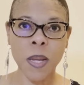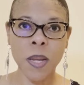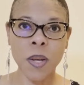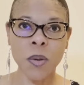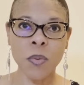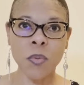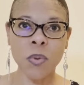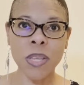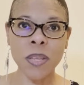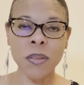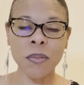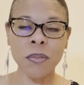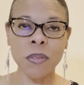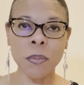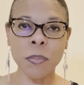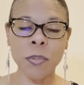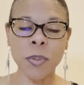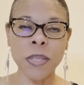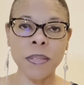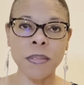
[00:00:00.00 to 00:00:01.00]
We use the
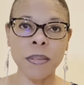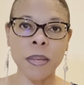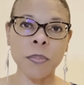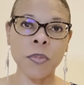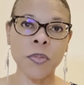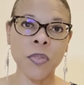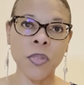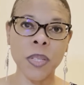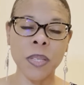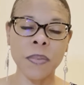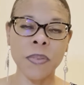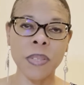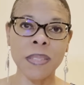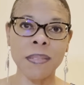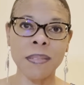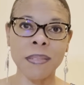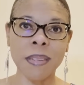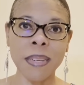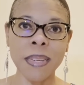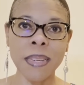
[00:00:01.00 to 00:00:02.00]
Precepts for Living
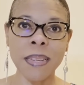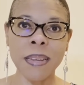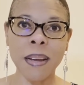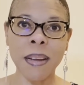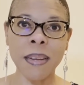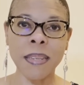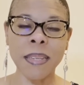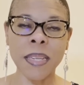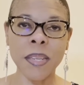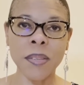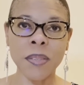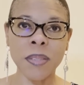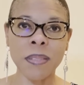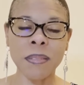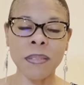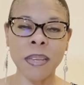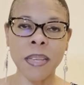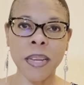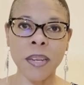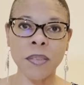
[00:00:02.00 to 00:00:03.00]
Study Guide here at
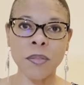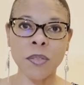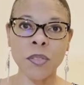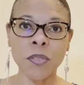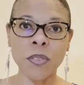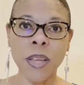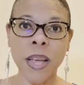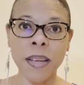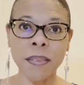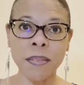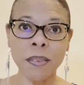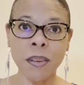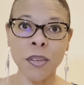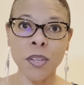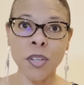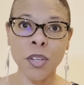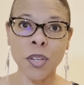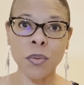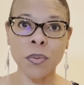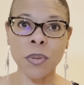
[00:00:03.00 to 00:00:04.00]
St. Andrew's as our
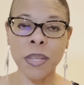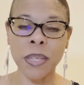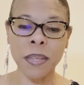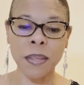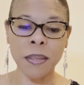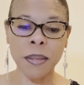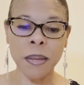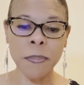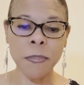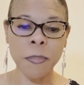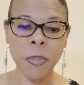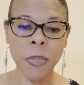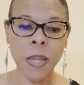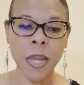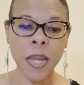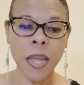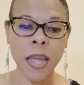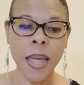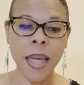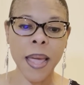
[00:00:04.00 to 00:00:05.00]
curriculum.
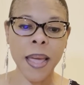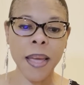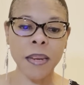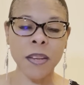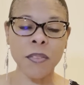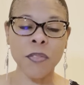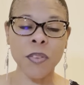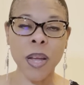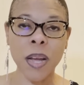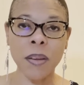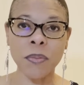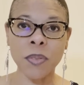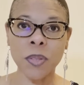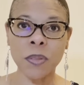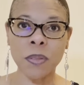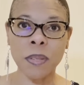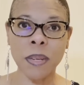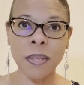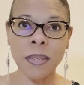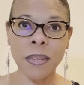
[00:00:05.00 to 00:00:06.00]
And if you have your
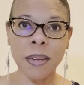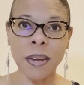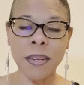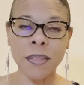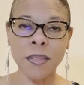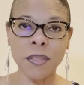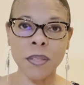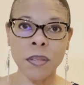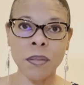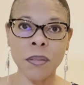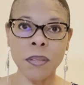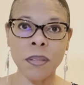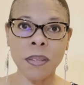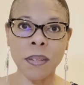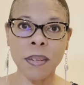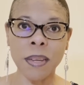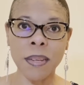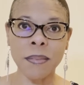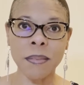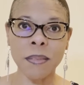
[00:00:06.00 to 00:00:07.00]
study guide, turn to the
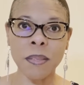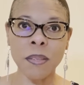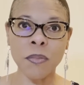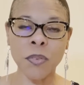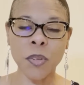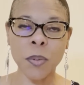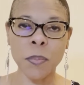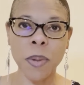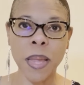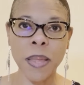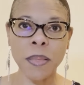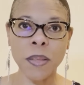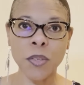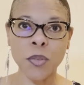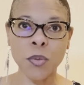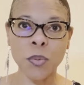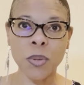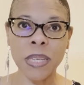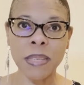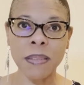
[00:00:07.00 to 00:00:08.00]
lesson for May the
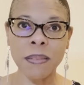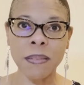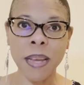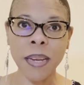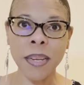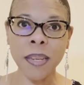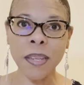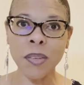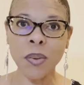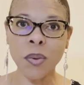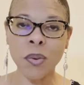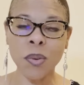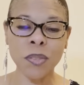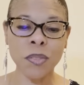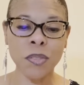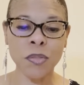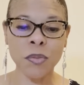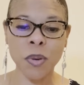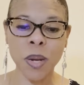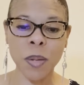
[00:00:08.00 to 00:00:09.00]
22nd, or
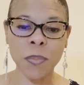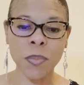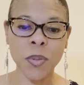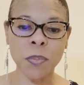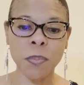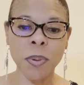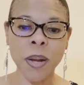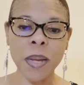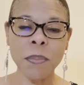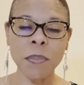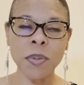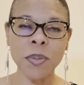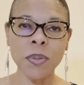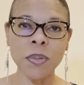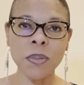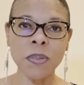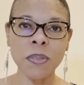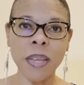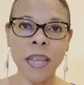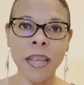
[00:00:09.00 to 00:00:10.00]
just grab your
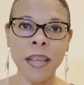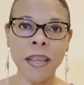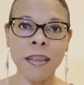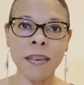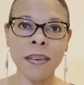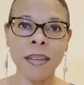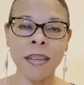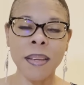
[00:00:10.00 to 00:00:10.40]
Bibles and